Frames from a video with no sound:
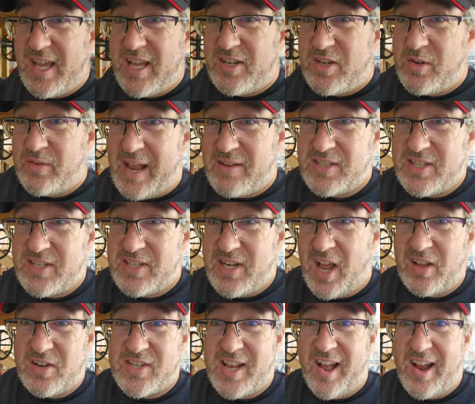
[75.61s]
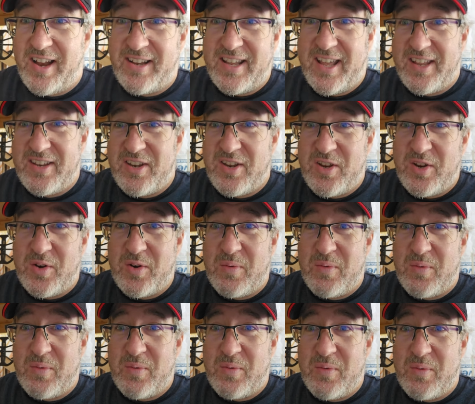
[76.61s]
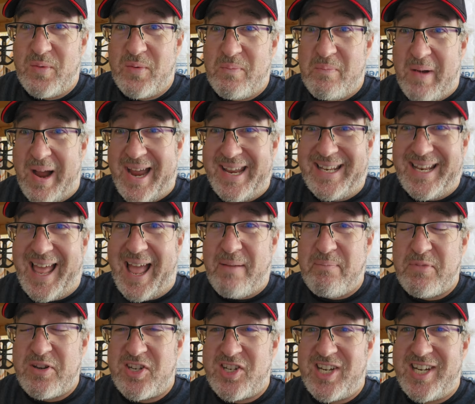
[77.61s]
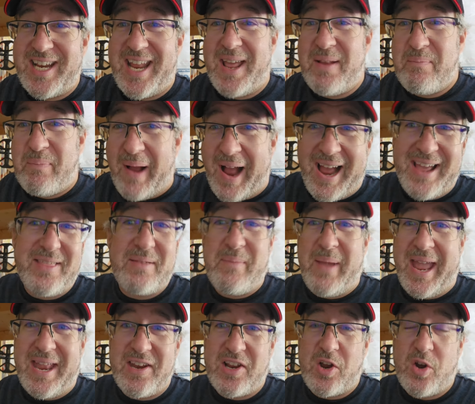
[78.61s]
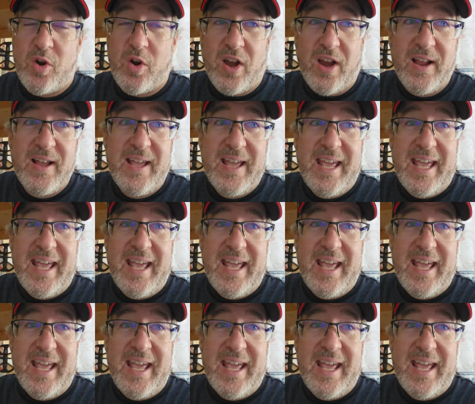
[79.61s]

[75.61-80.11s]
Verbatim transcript: $2,000 on a new Lab machine and buy the Manticore